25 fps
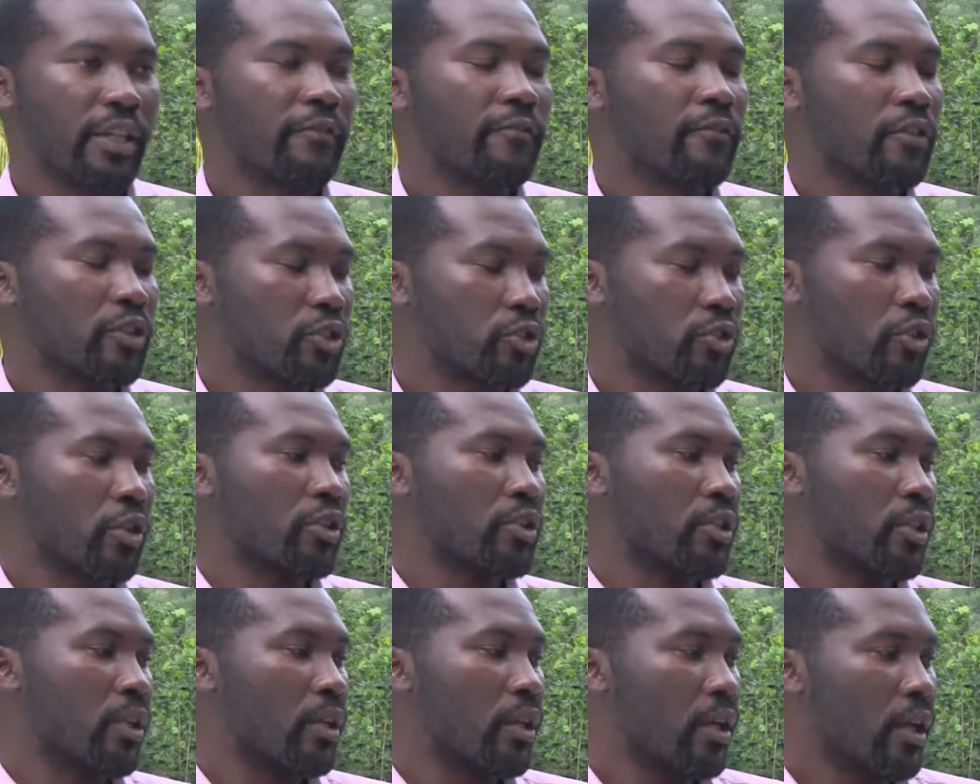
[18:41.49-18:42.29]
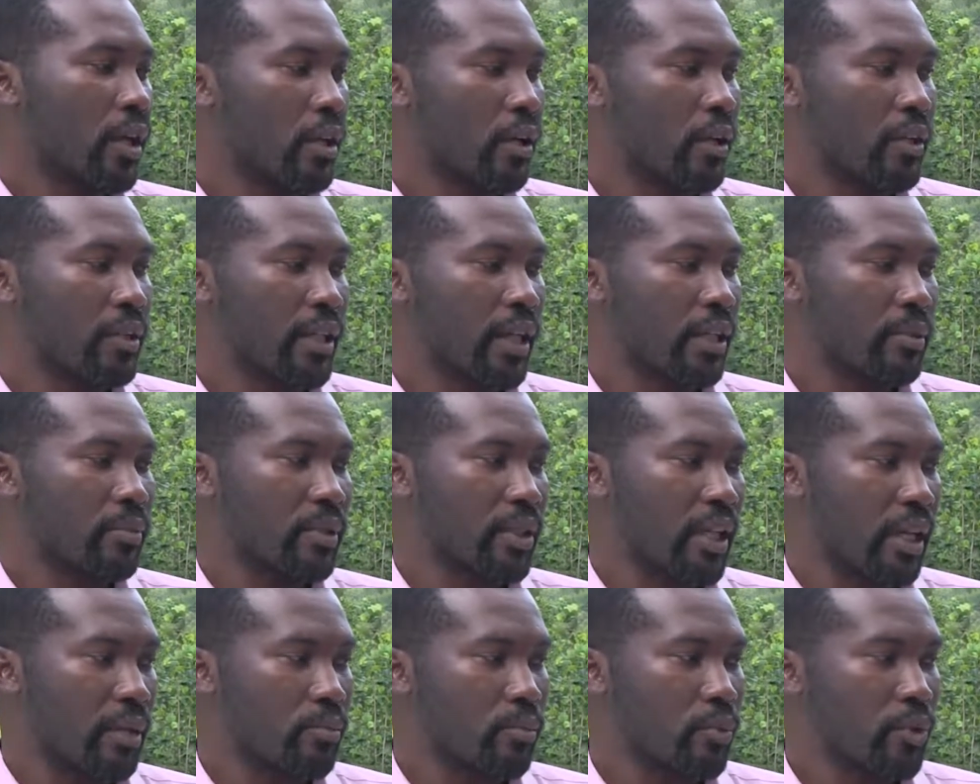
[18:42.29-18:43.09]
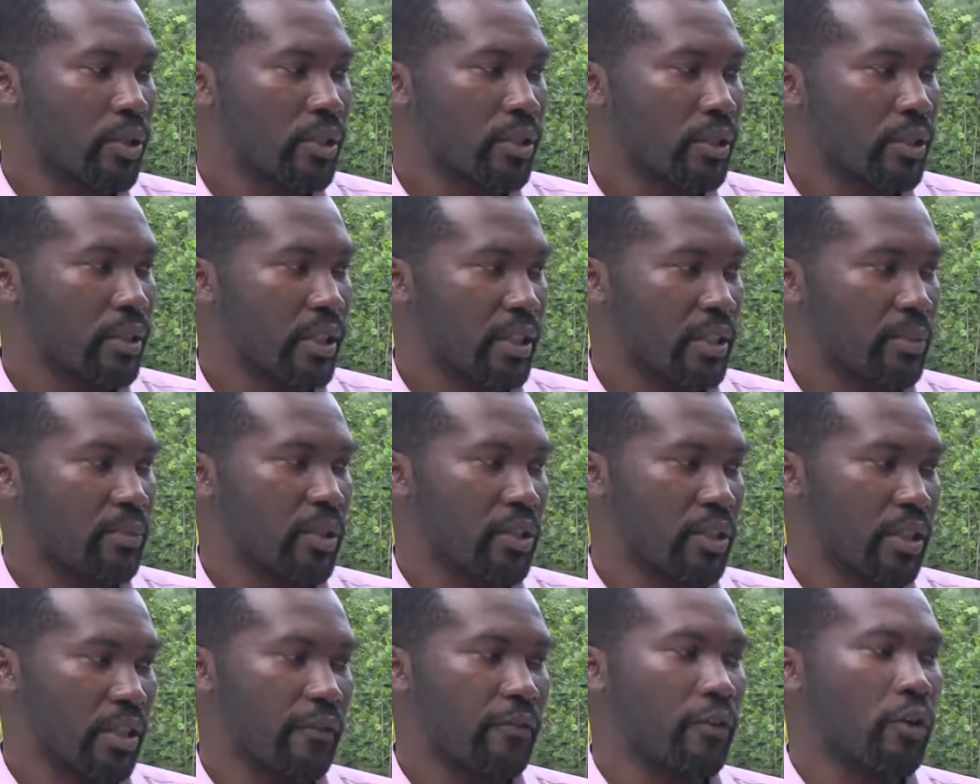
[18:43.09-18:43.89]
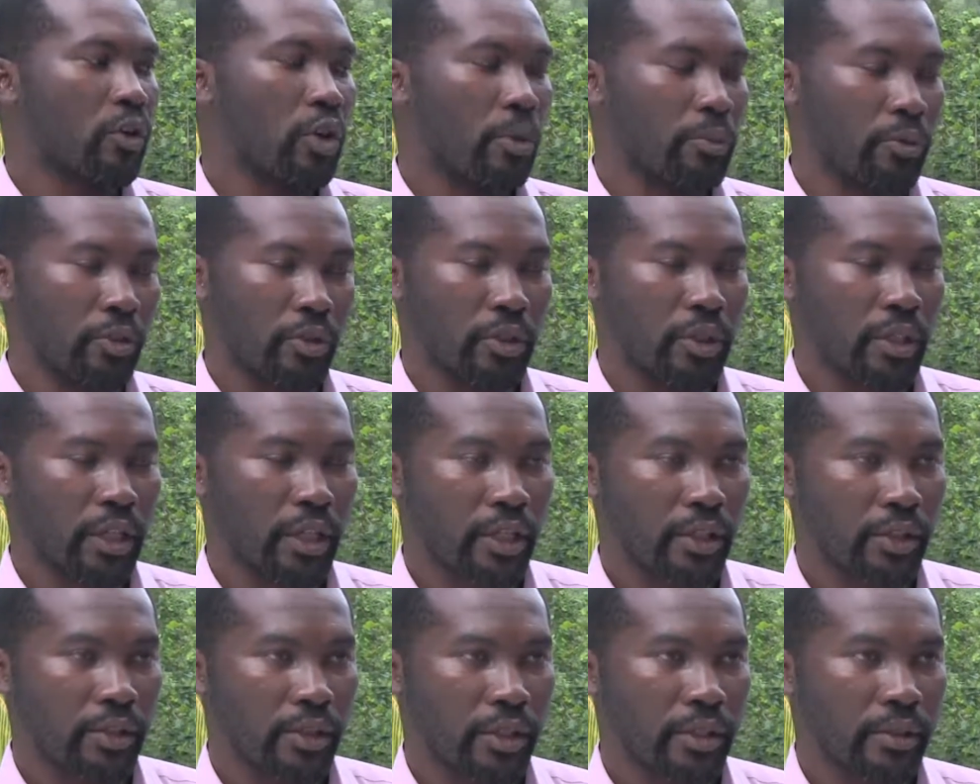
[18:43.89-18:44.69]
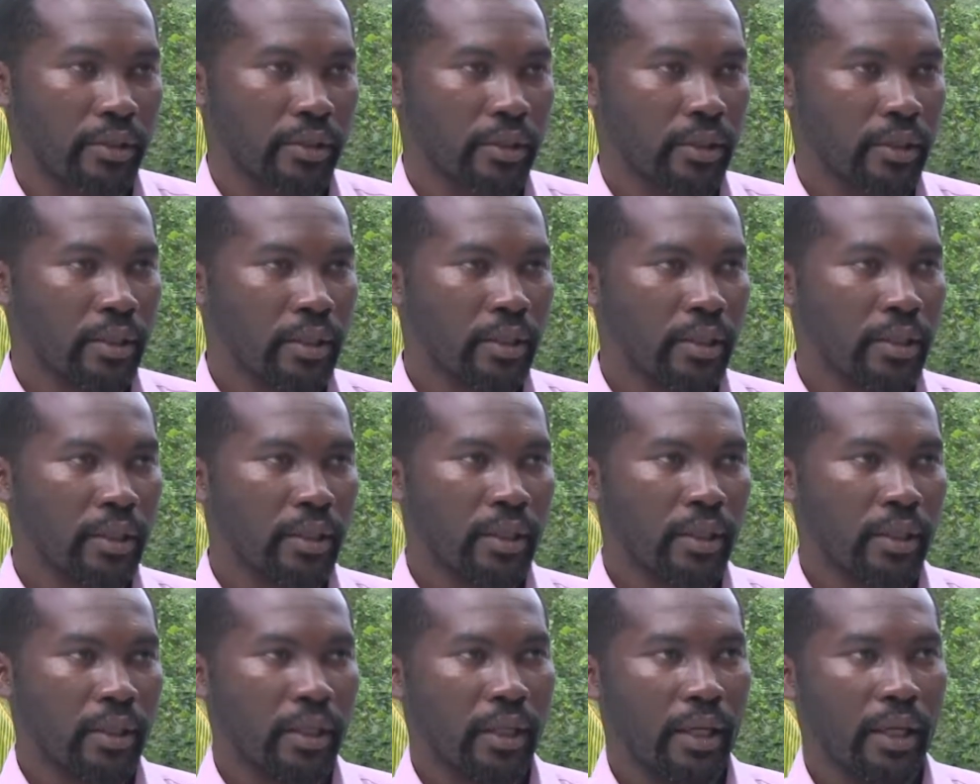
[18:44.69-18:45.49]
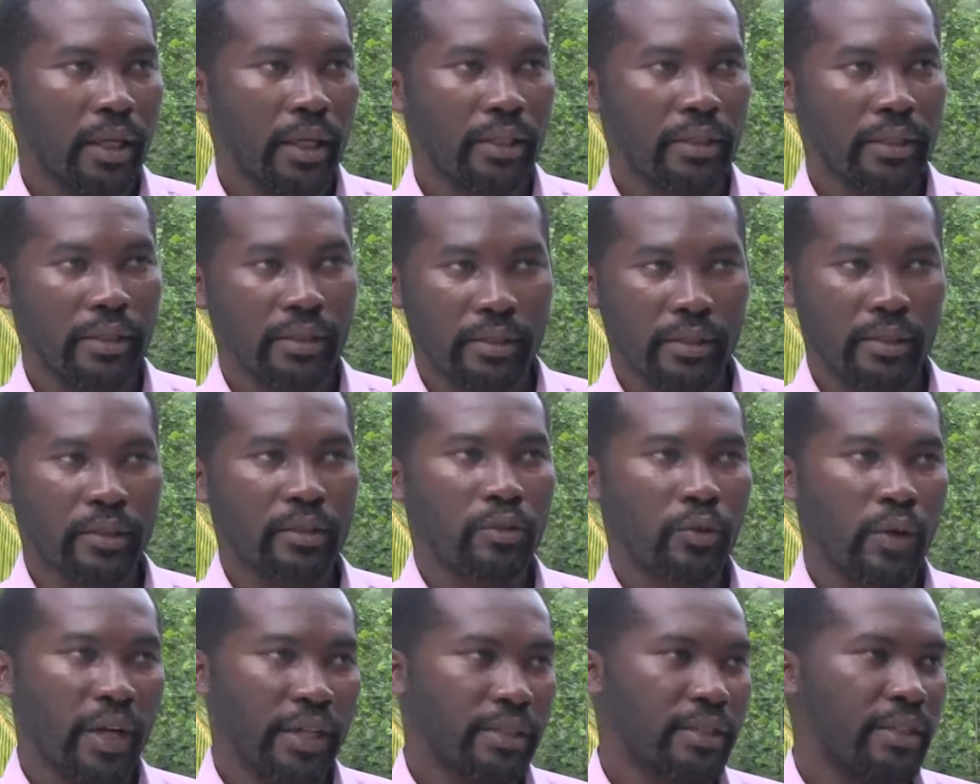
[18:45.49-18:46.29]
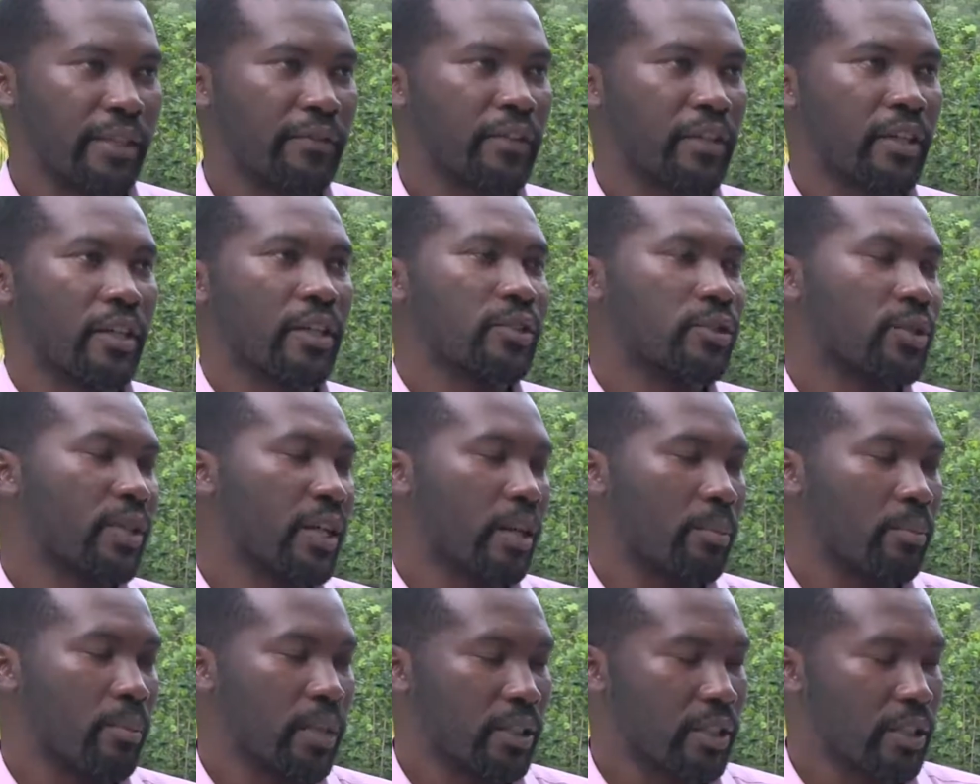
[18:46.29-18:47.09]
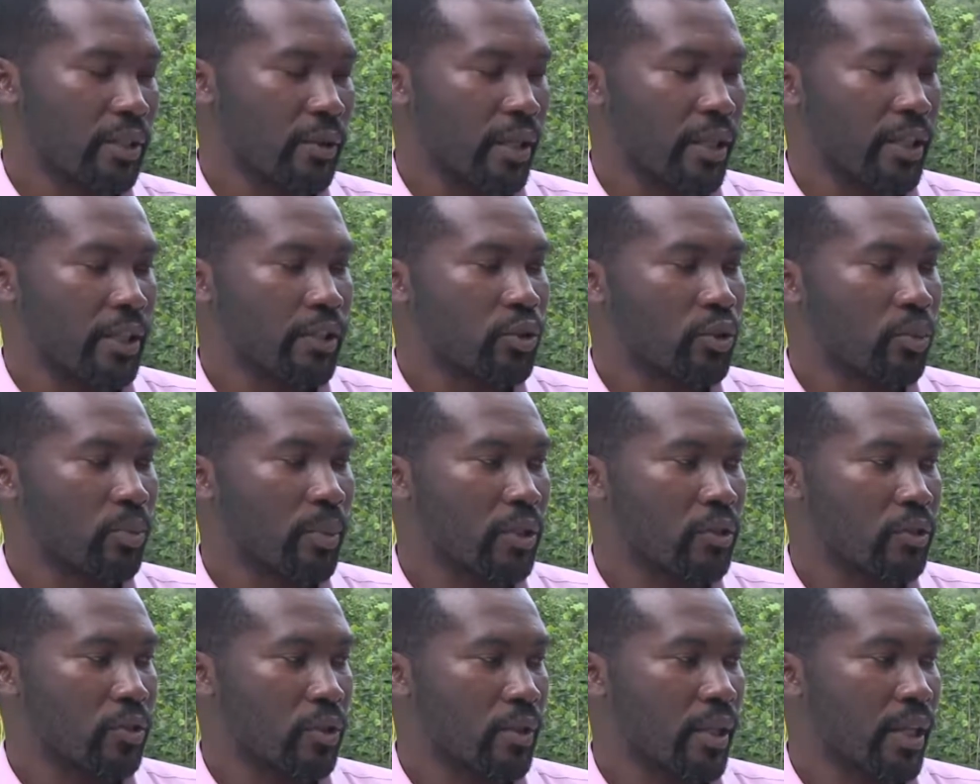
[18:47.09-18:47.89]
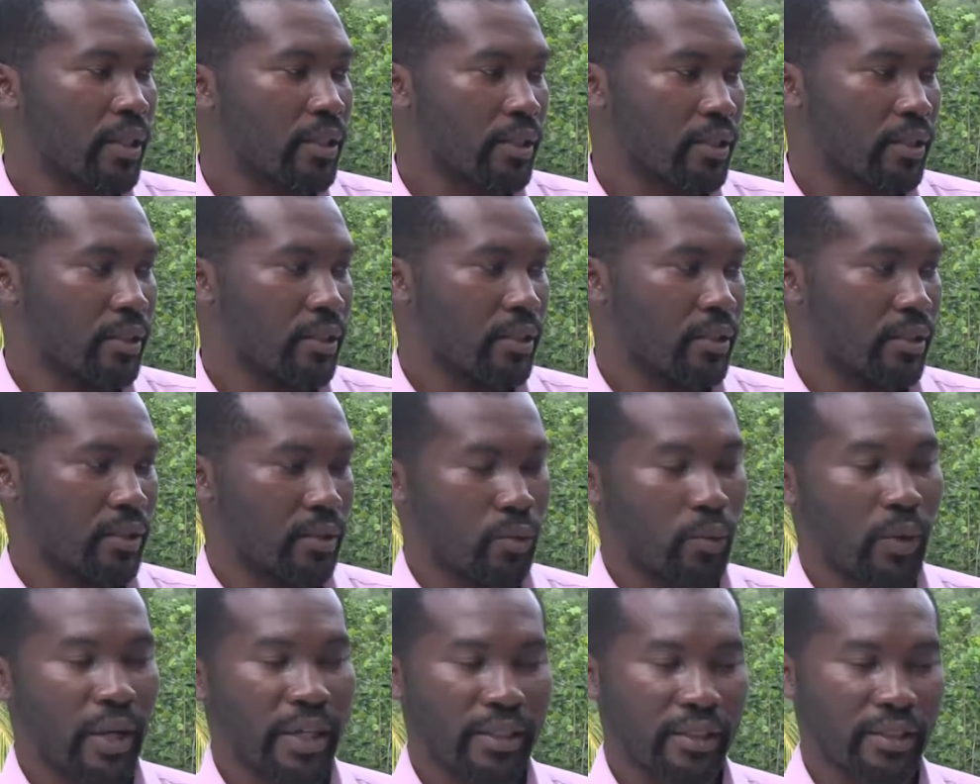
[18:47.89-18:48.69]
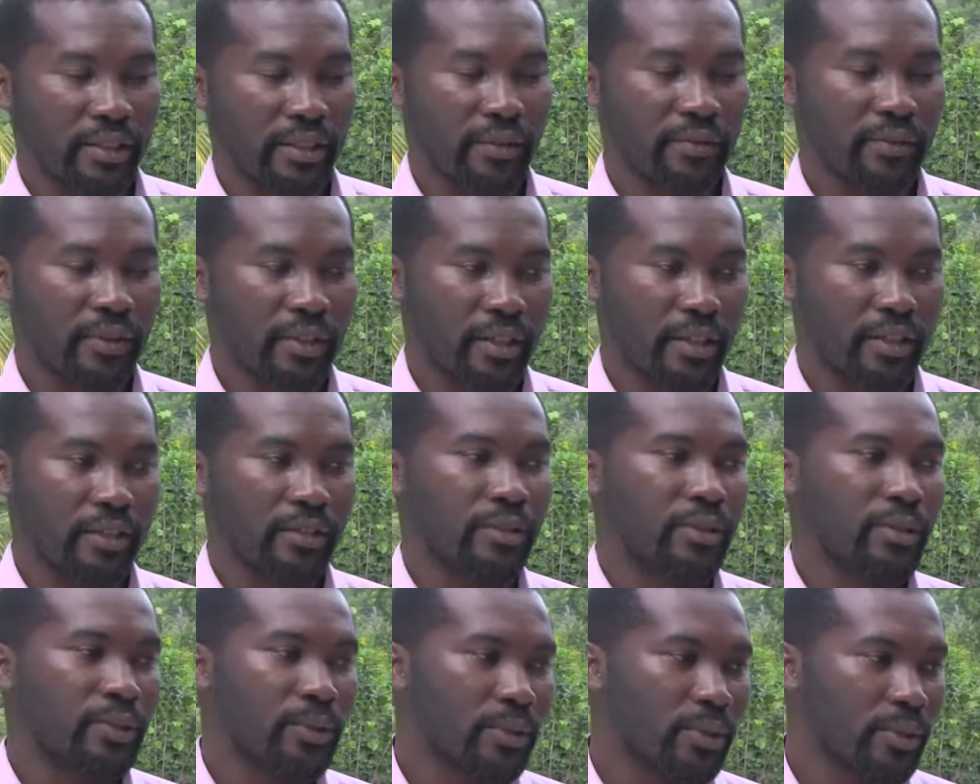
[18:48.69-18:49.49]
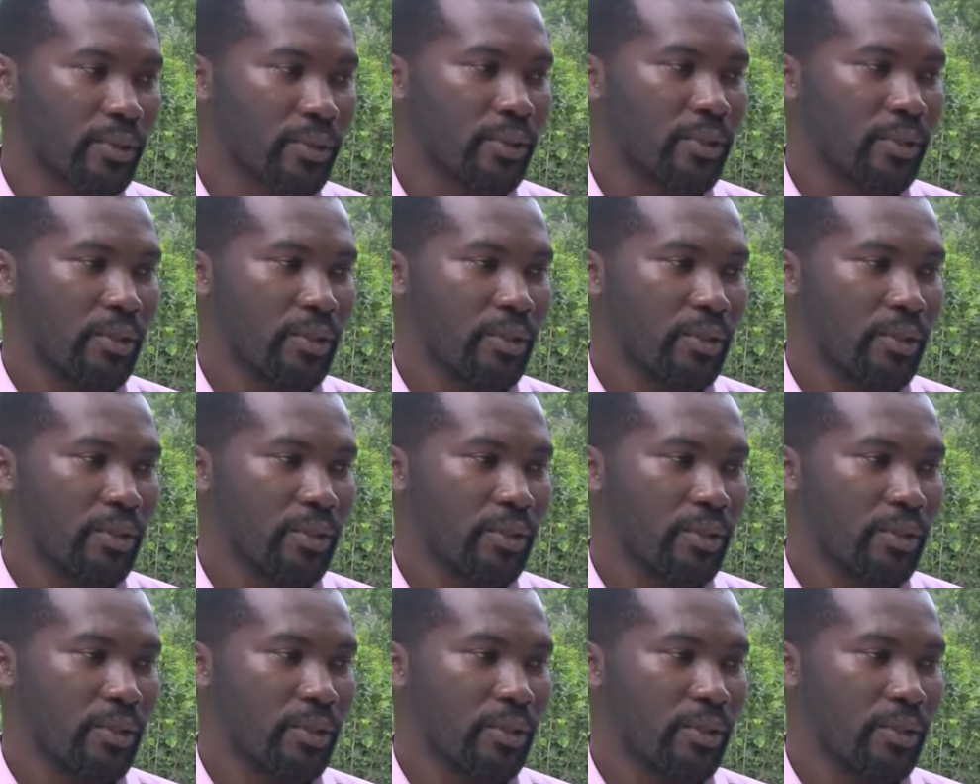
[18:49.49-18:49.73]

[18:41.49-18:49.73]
infrastructure along that bridge, especially for communication. And it's quite difficult to get material into Montserrat. It's quite difficult to